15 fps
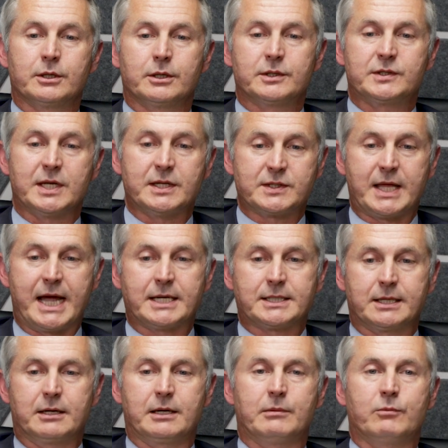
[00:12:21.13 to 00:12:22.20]
since that
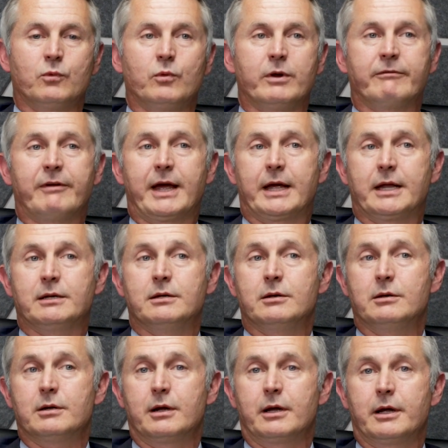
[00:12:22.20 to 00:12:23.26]
time, we've had
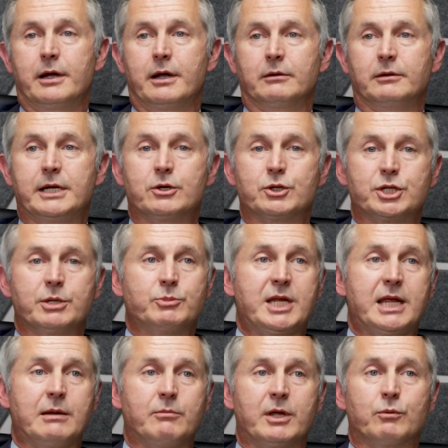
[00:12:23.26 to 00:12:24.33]
a leadership
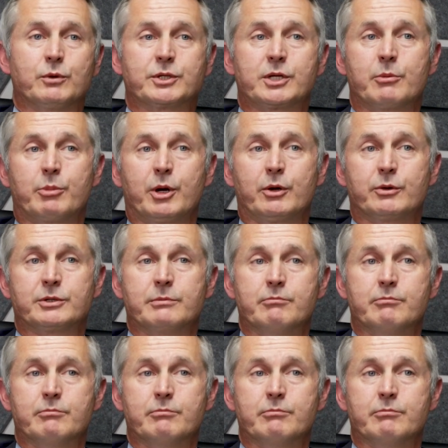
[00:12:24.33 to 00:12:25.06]
team that was composed